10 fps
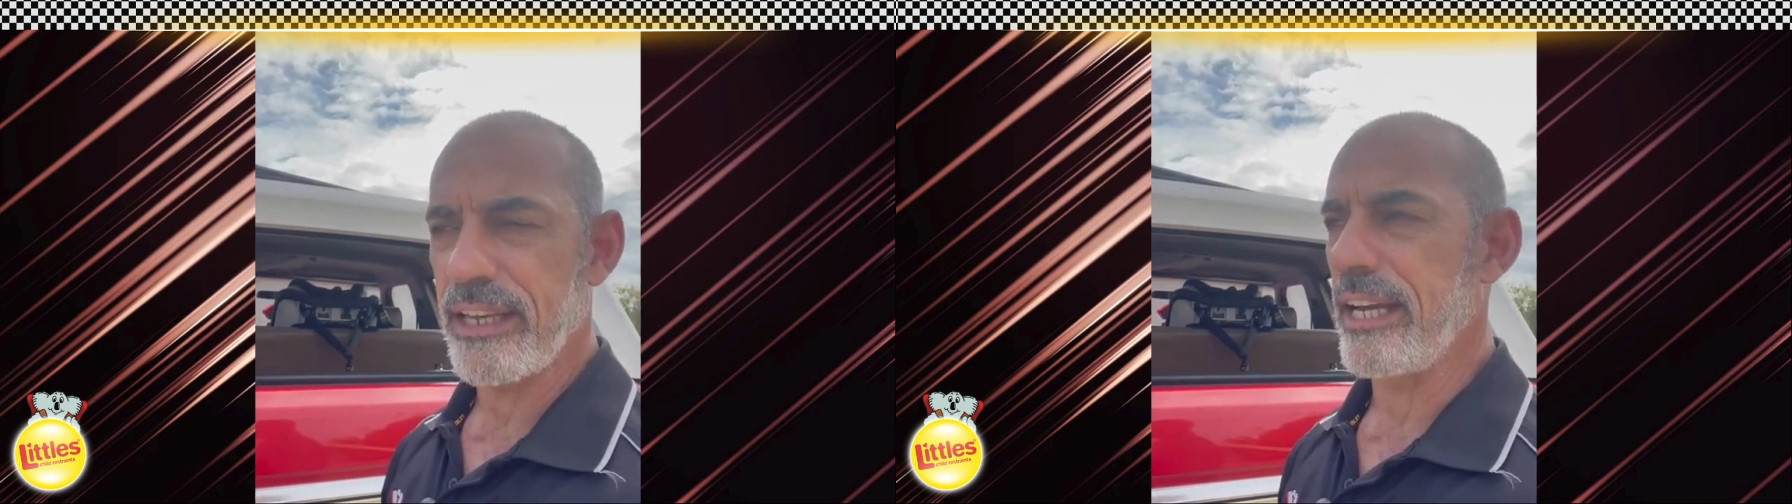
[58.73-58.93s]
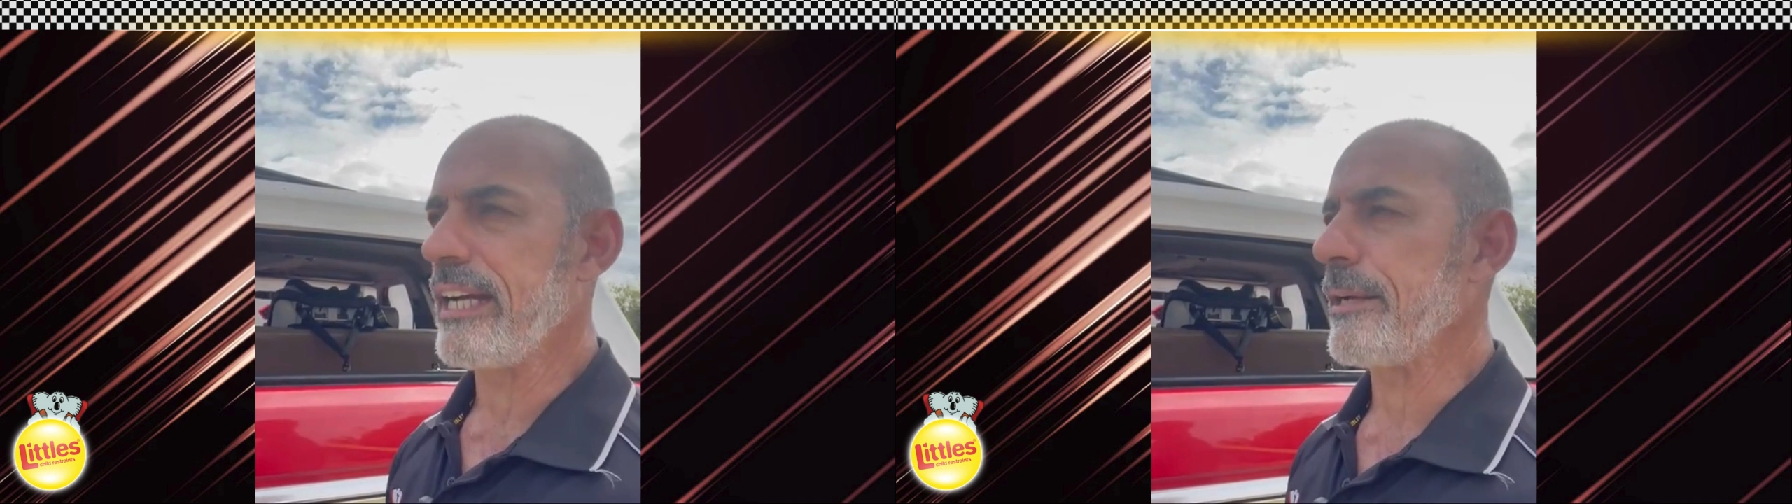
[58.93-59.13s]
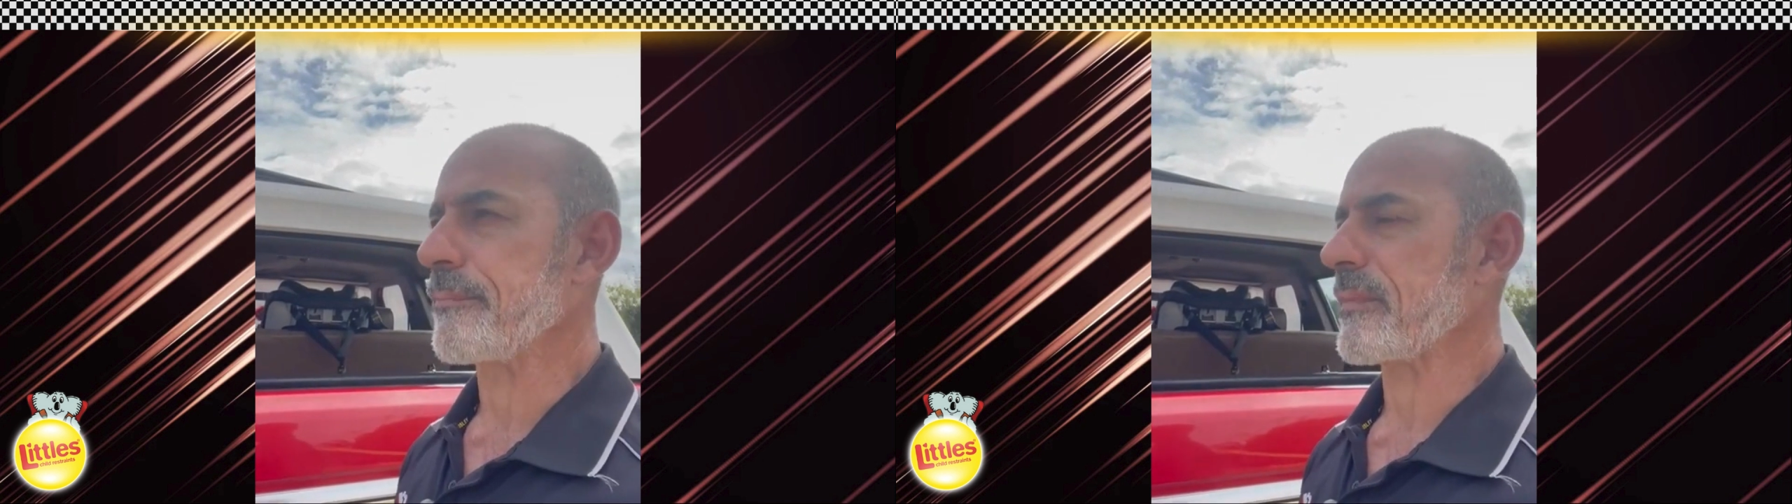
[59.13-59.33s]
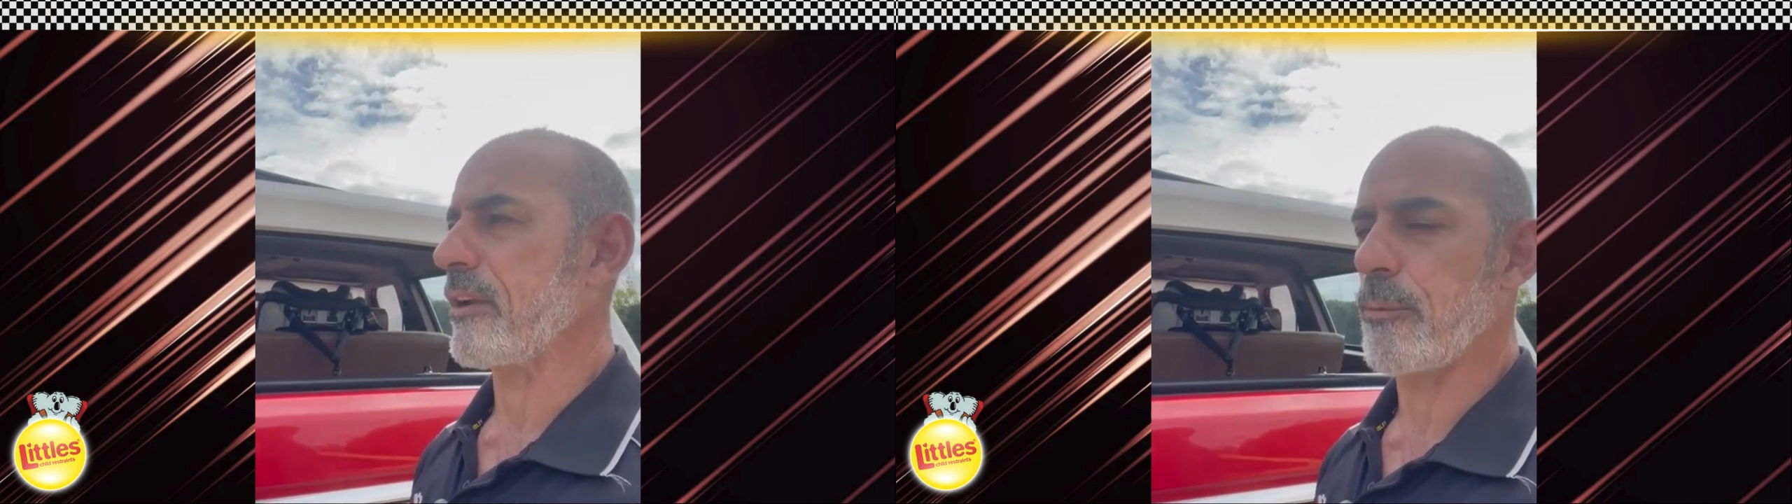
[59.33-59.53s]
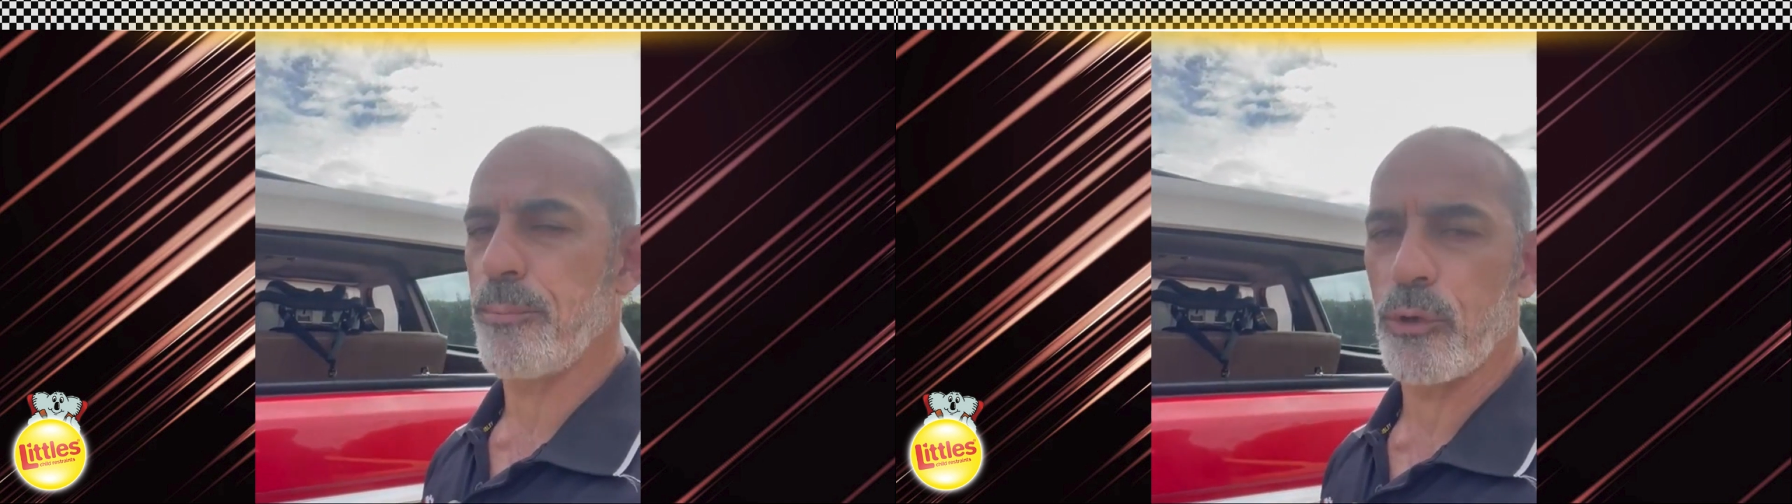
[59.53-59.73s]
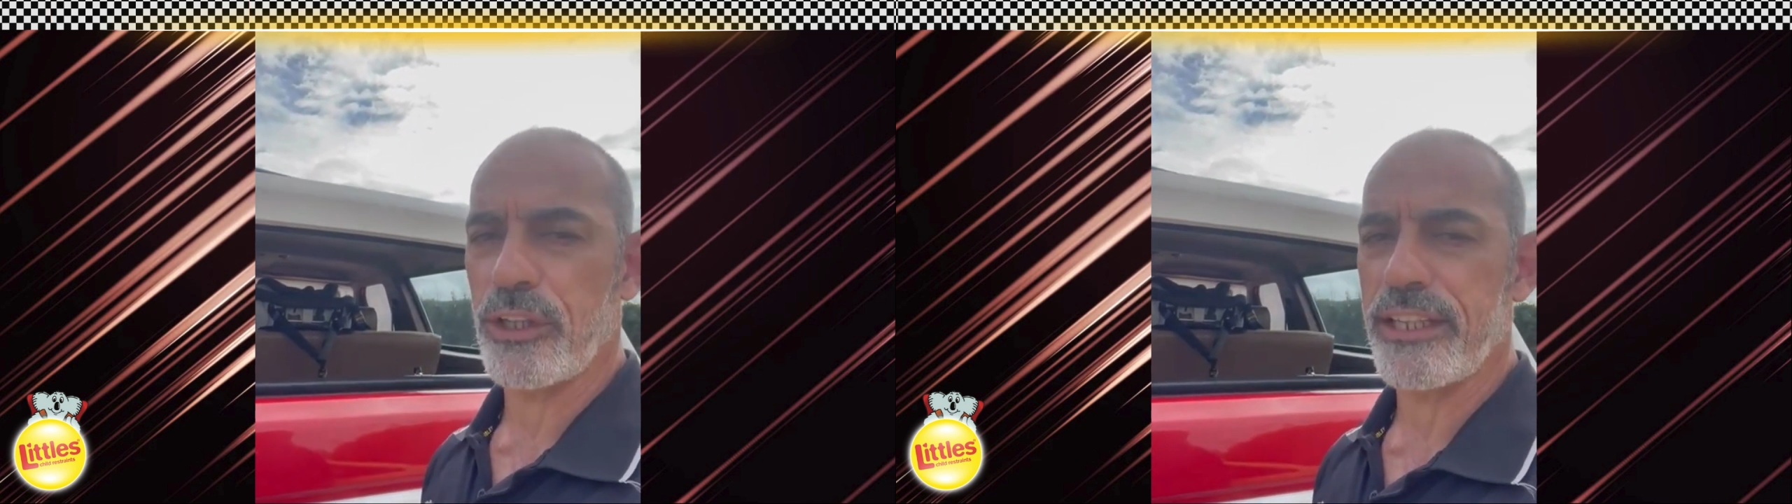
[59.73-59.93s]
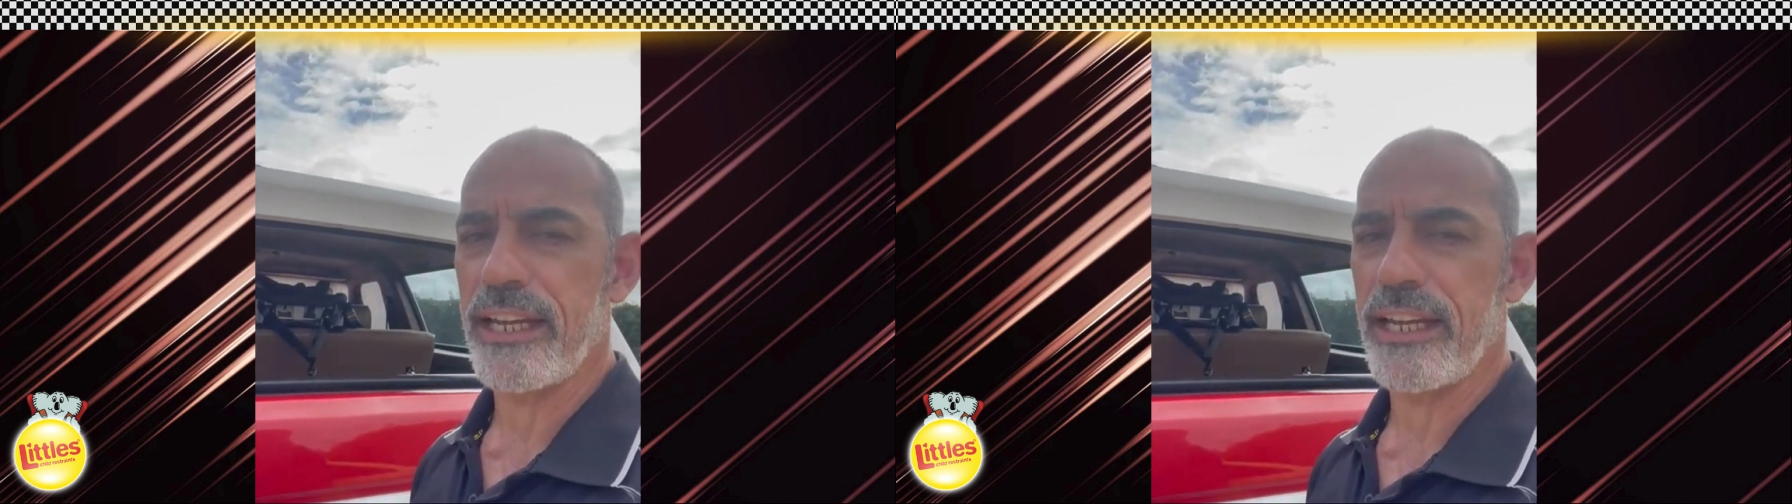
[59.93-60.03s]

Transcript: a report on